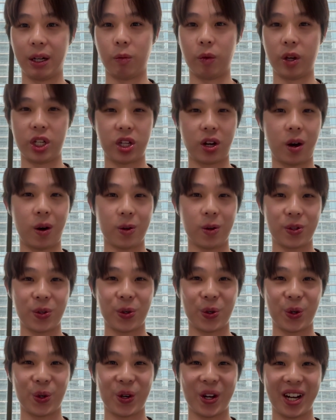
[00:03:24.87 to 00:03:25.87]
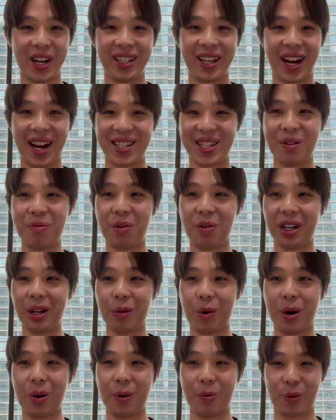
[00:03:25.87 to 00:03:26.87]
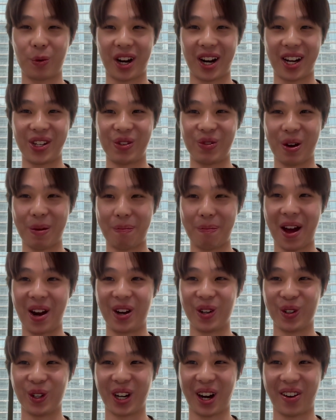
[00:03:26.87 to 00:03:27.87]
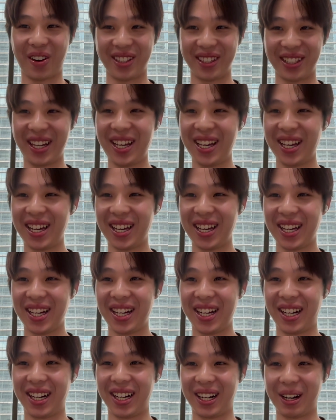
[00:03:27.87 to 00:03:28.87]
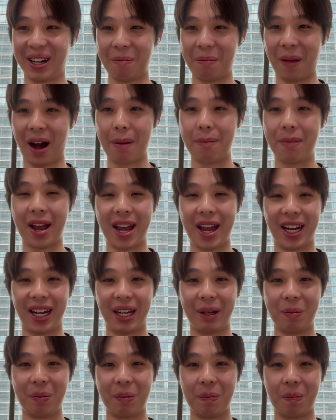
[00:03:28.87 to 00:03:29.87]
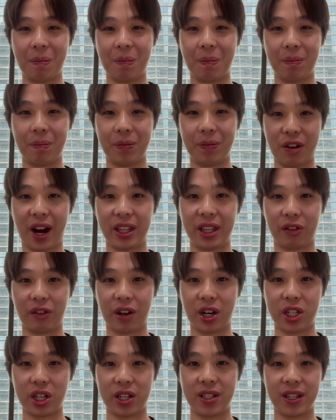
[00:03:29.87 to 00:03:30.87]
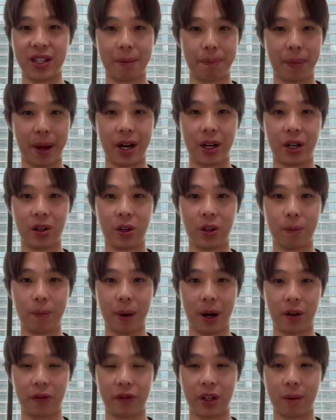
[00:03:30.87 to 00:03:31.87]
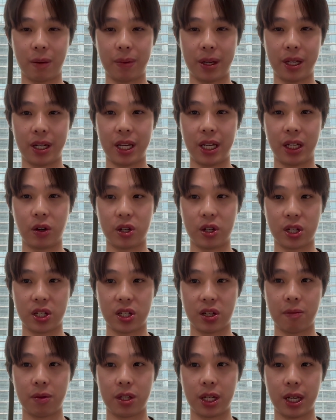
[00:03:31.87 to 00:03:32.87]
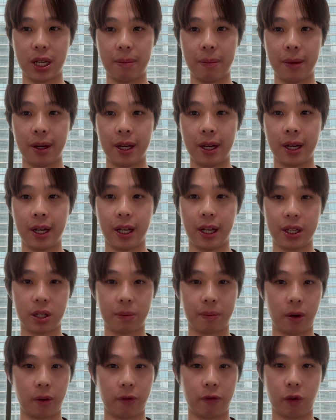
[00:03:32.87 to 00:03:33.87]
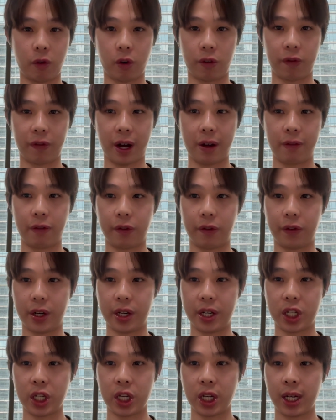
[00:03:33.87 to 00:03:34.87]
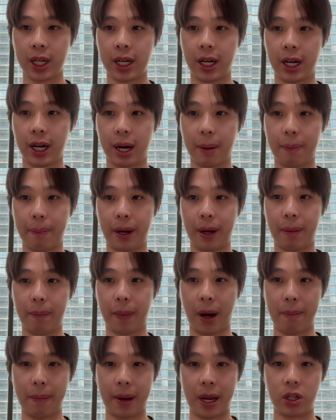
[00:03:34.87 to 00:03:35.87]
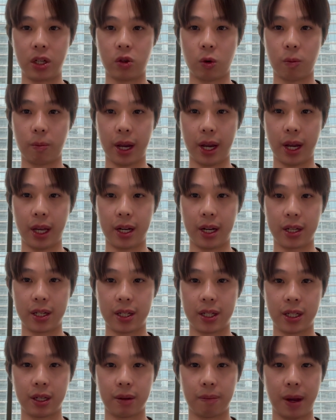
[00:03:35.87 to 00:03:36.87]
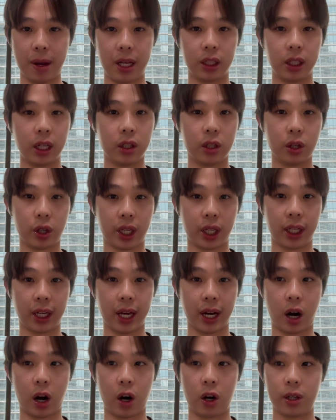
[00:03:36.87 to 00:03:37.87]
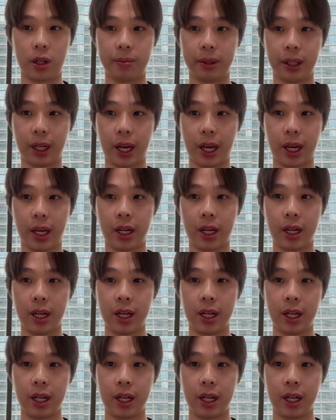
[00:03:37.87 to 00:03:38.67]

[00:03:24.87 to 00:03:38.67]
which also ties in really well with what I do at Pendle currently. I'm heading DeFi integrations at Pendle, part of the BD ecosystem team. There's about 4 or 5 of us. But my main domain is mainly looking at RWA,